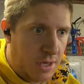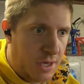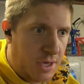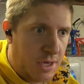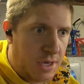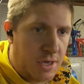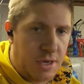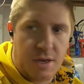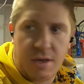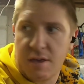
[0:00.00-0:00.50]

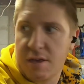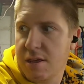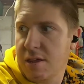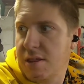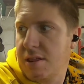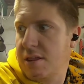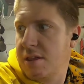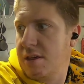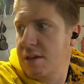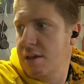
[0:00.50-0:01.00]

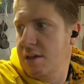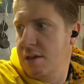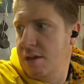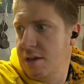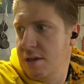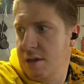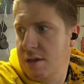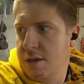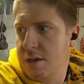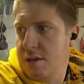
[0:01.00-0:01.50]
is
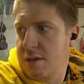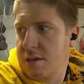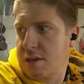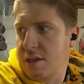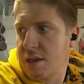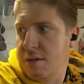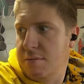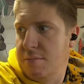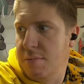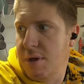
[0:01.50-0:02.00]

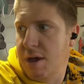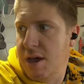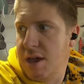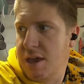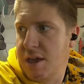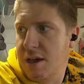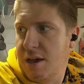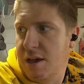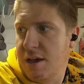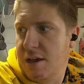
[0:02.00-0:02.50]
get
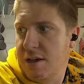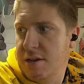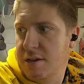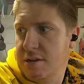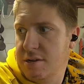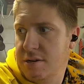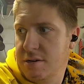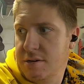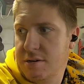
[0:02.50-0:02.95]
my uh,